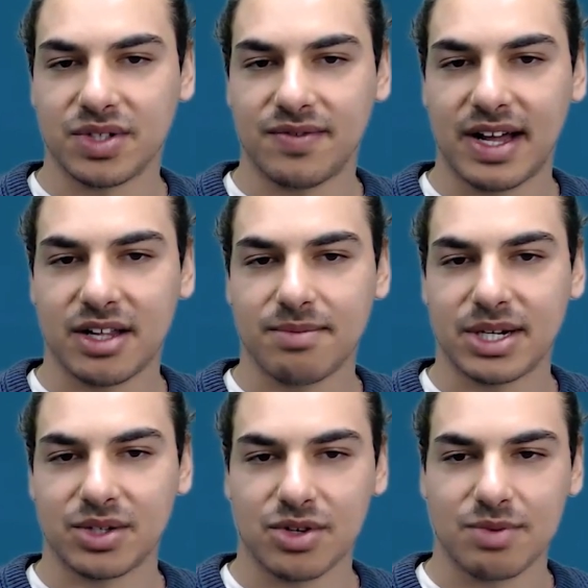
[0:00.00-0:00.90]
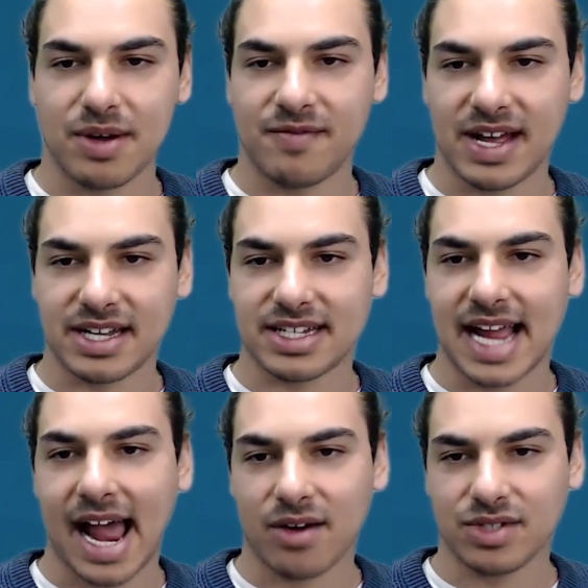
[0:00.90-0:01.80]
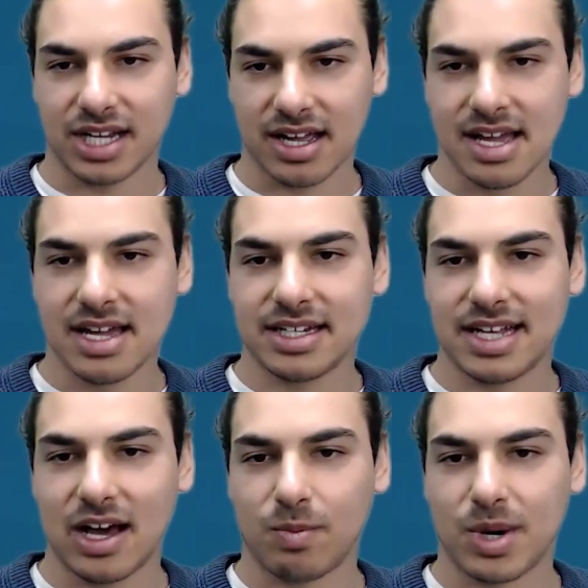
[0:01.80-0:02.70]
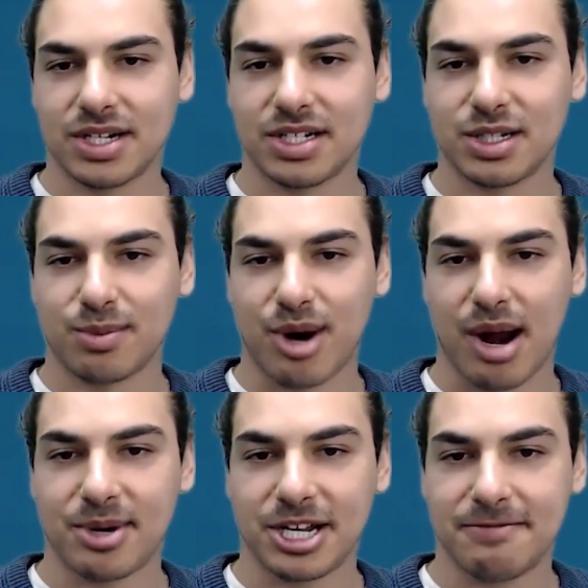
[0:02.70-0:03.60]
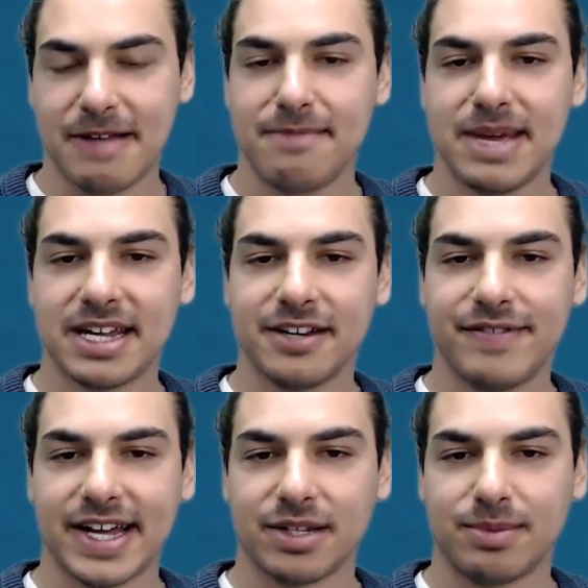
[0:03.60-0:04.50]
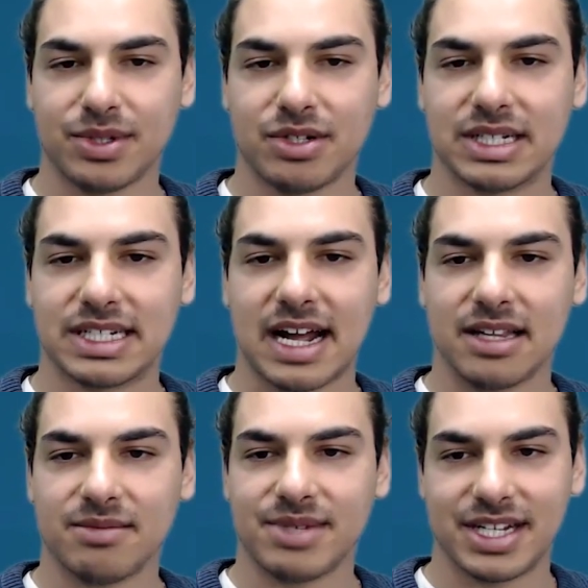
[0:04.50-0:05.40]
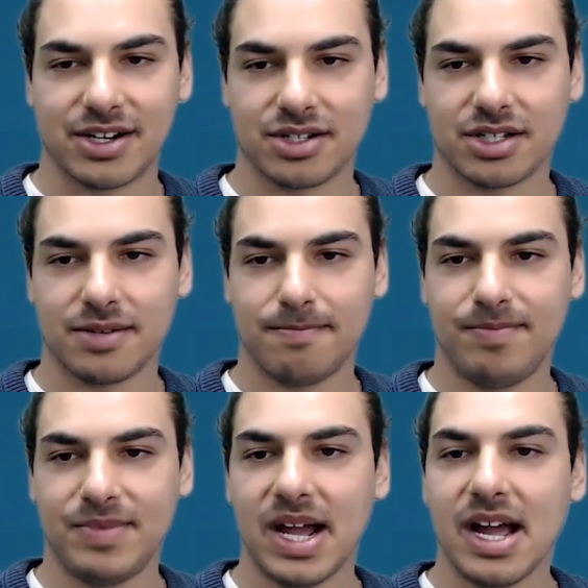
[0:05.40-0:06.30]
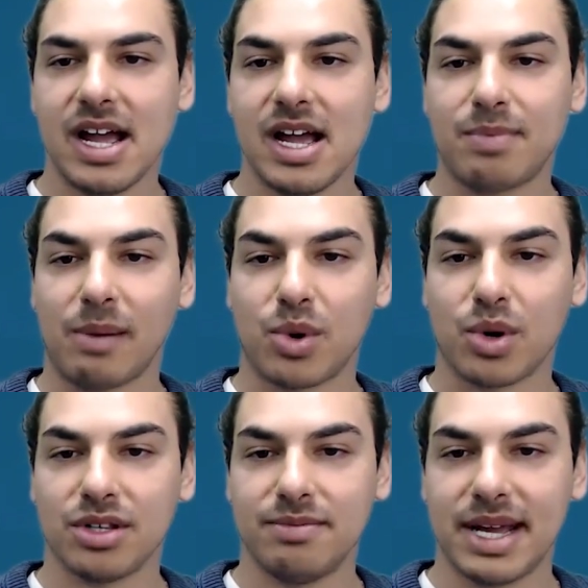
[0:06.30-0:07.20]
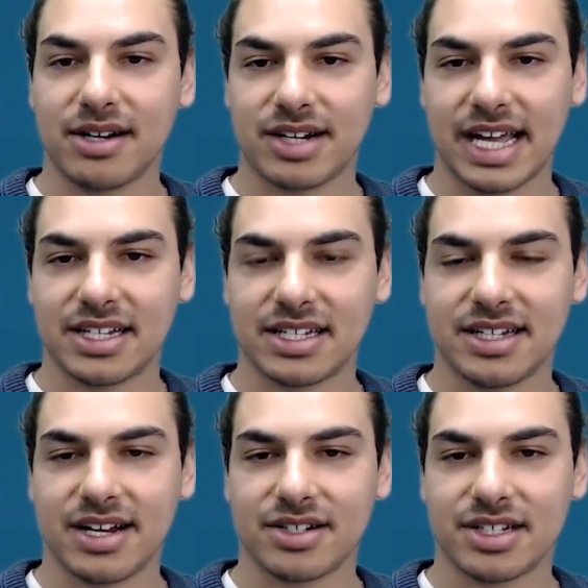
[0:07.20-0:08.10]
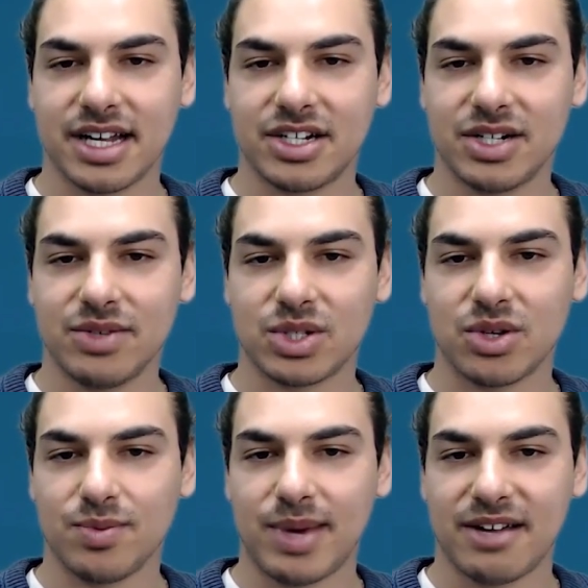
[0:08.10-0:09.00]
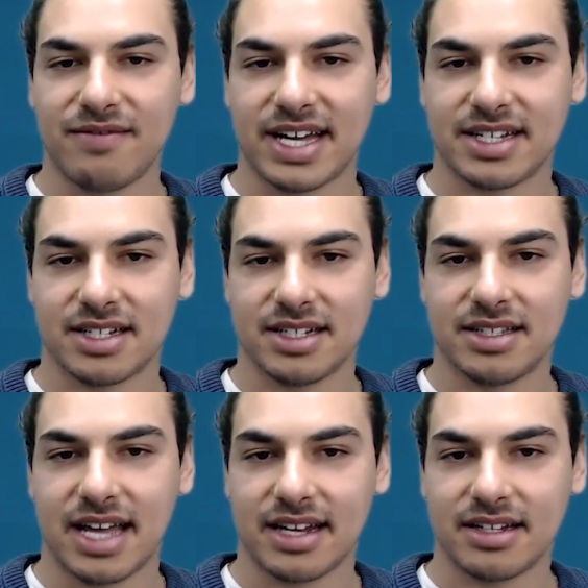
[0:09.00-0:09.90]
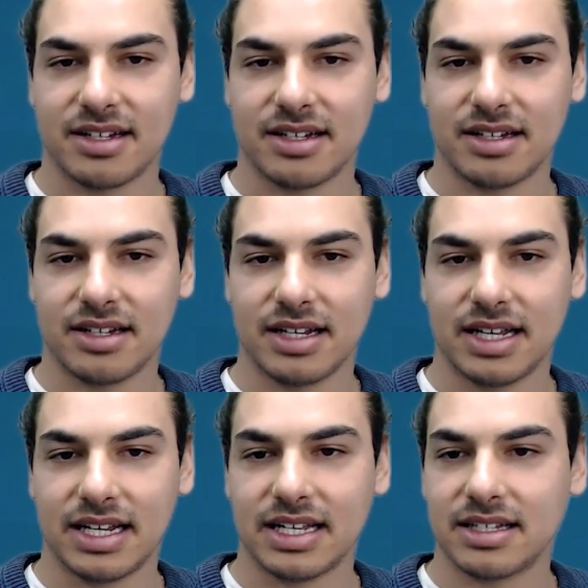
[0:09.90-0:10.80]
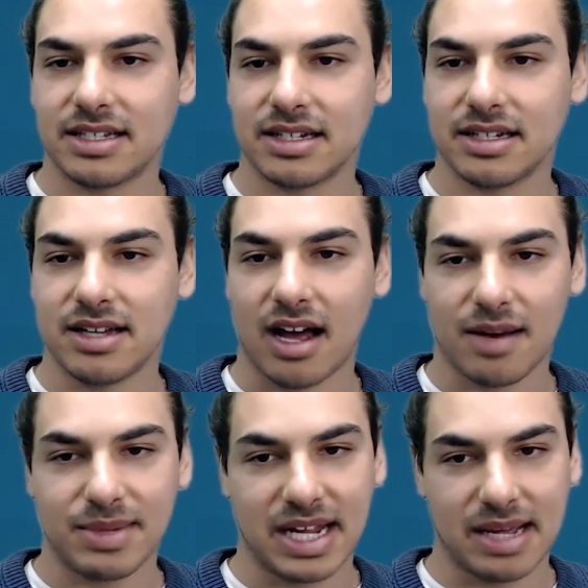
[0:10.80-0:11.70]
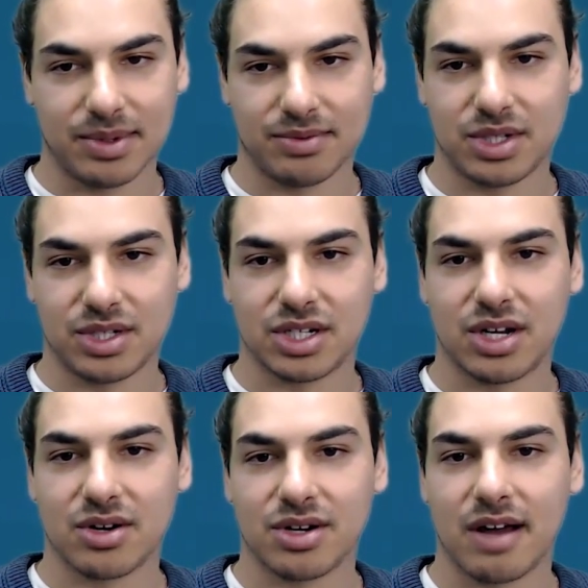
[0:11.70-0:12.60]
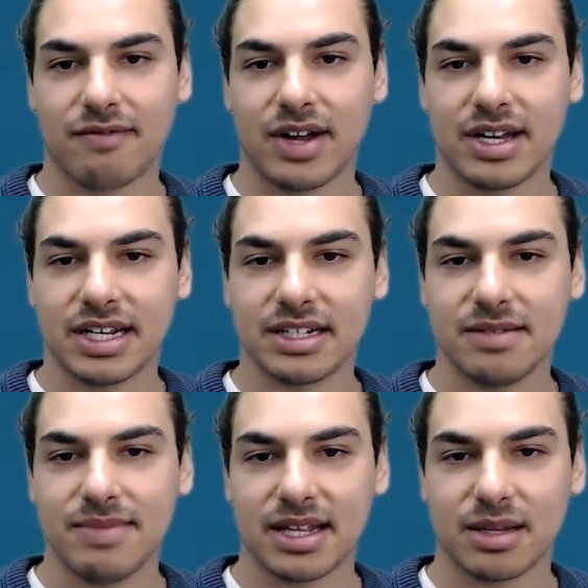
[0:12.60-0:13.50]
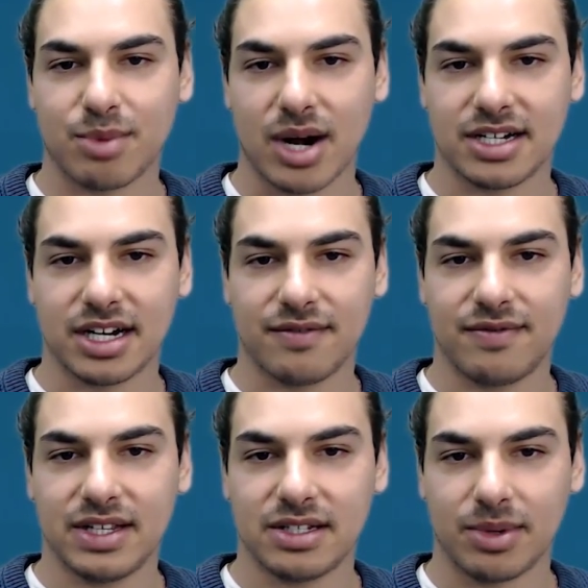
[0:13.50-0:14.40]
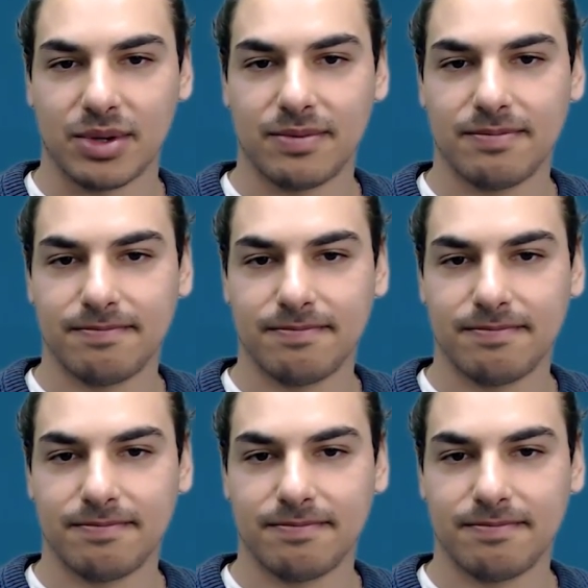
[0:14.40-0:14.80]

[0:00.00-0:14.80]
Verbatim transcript: development group Avesta Housing to help purchase the property and make it available to asylum seekers. But Portland Mayor Kate Snyder said she was told by Avesta that it has not been able to secure enough funding to make the project feasible.